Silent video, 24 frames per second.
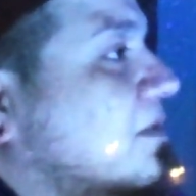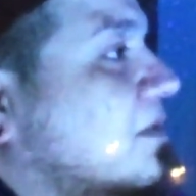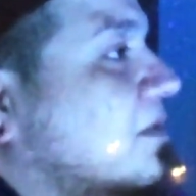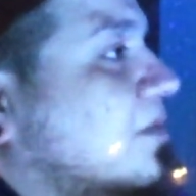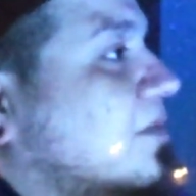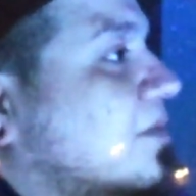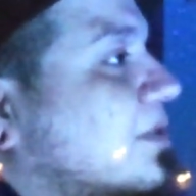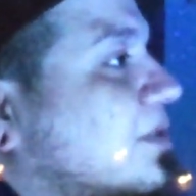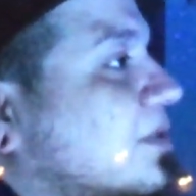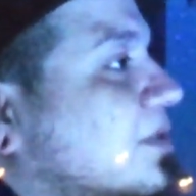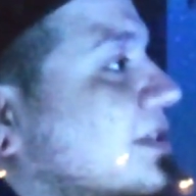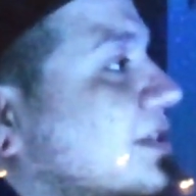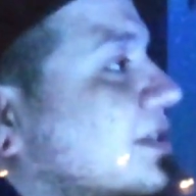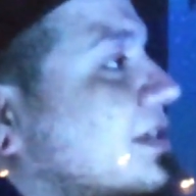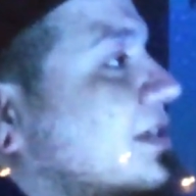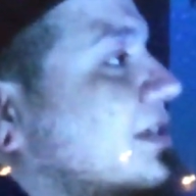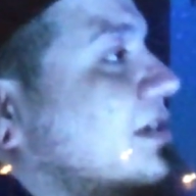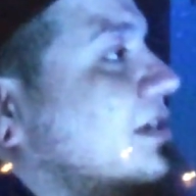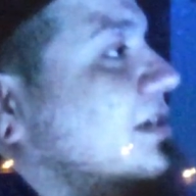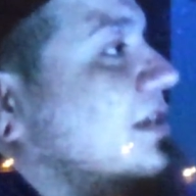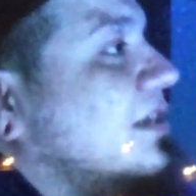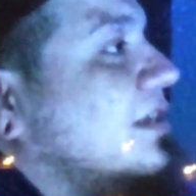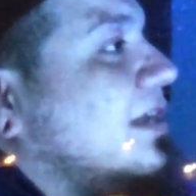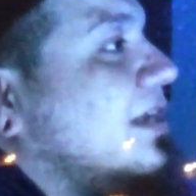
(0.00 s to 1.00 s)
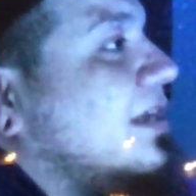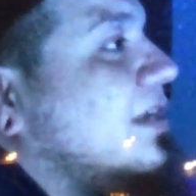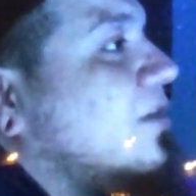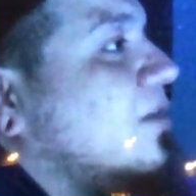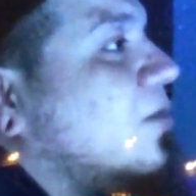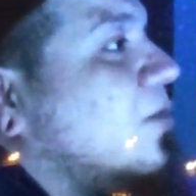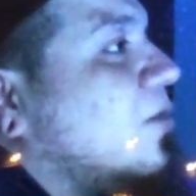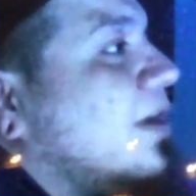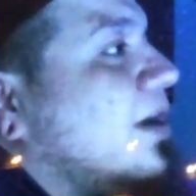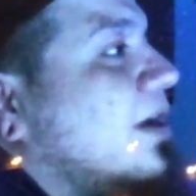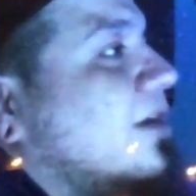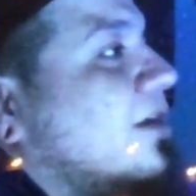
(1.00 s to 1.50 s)
completely like
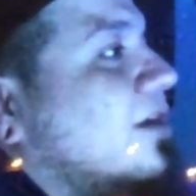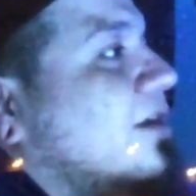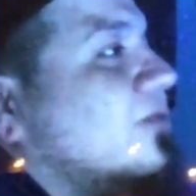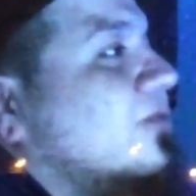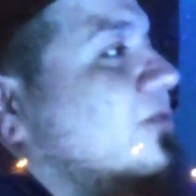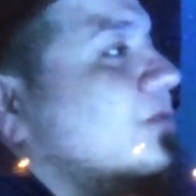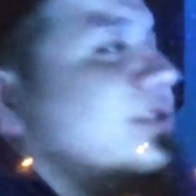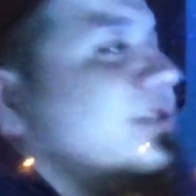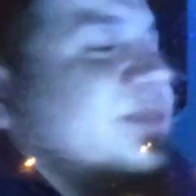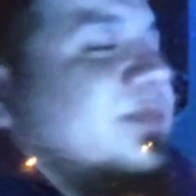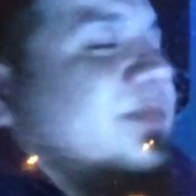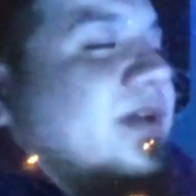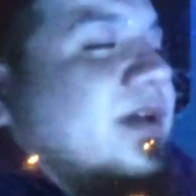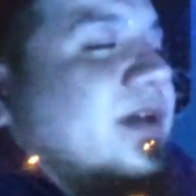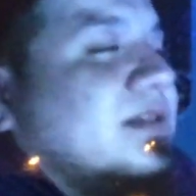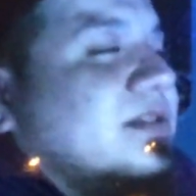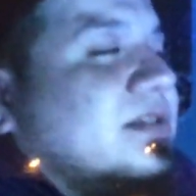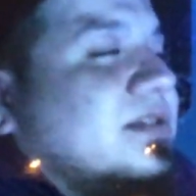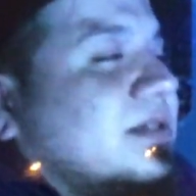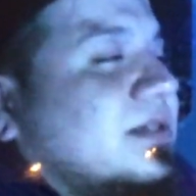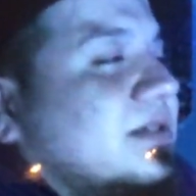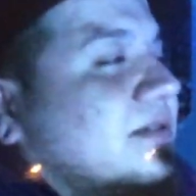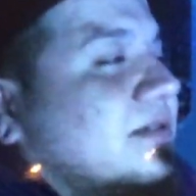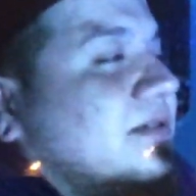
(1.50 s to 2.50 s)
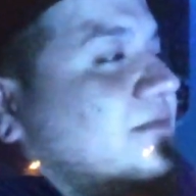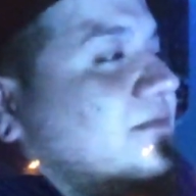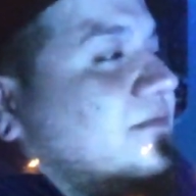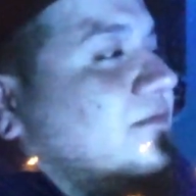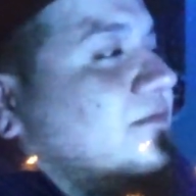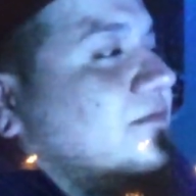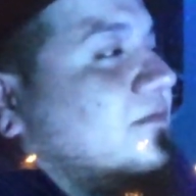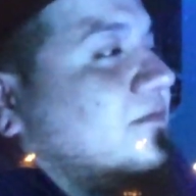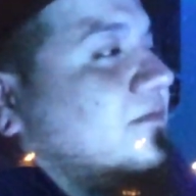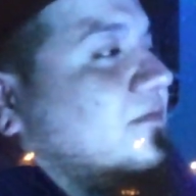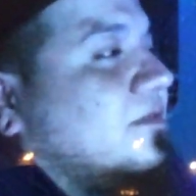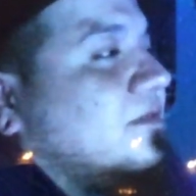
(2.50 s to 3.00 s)
aware and responsive,
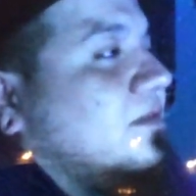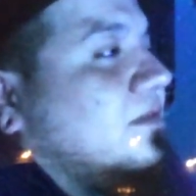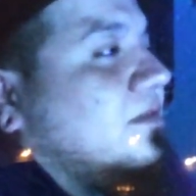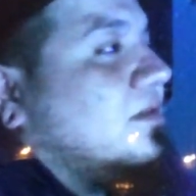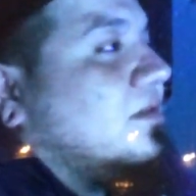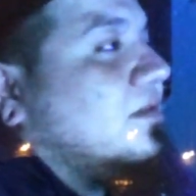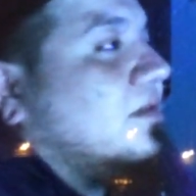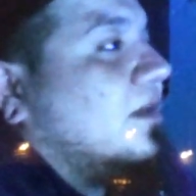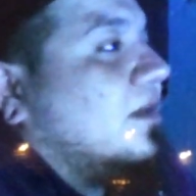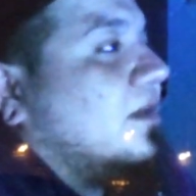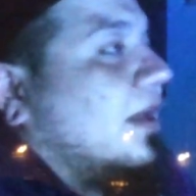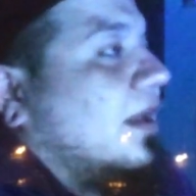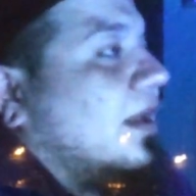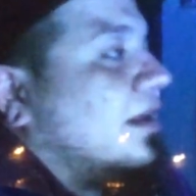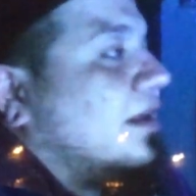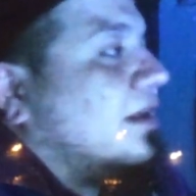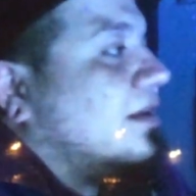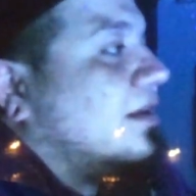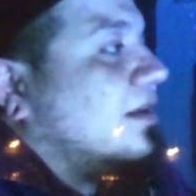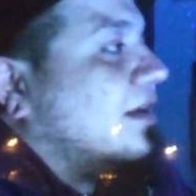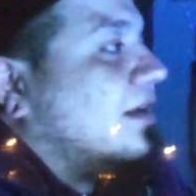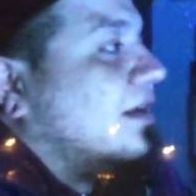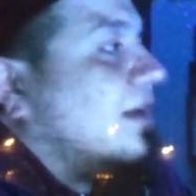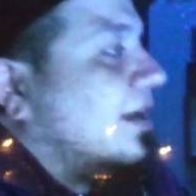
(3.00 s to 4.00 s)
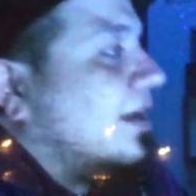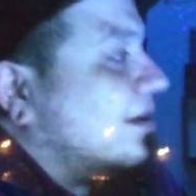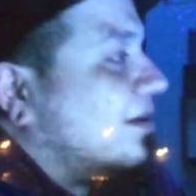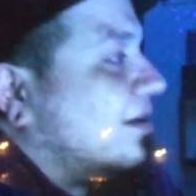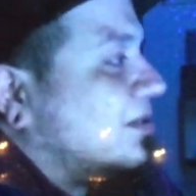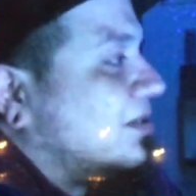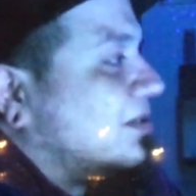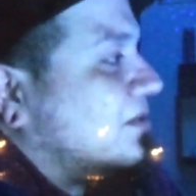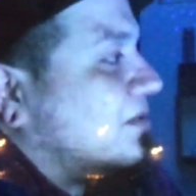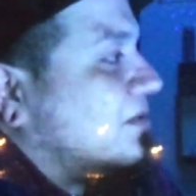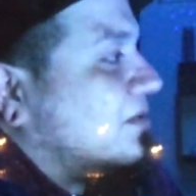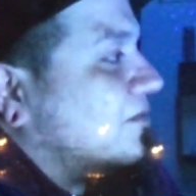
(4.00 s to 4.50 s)
and I
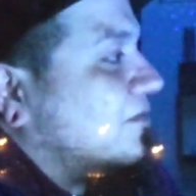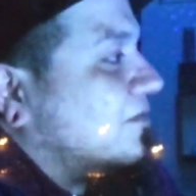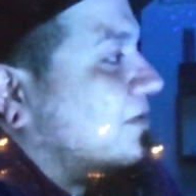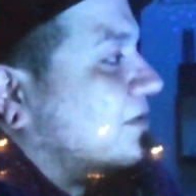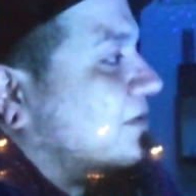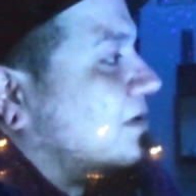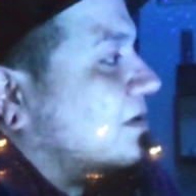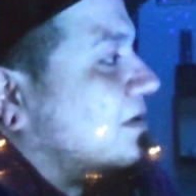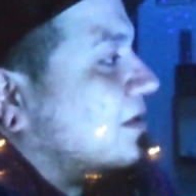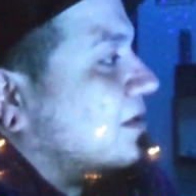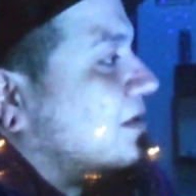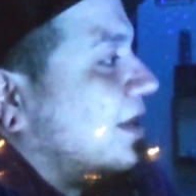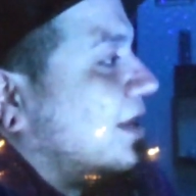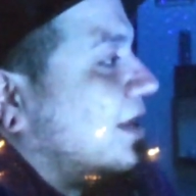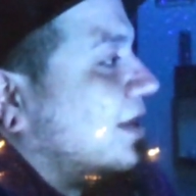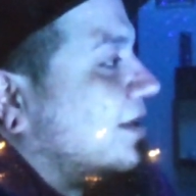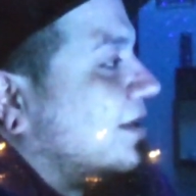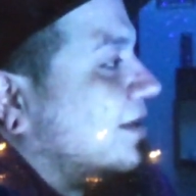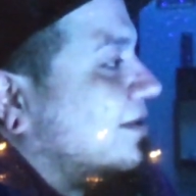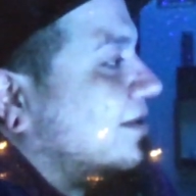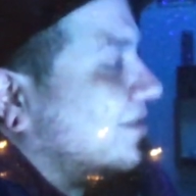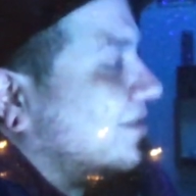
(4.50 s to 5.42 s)
also feel like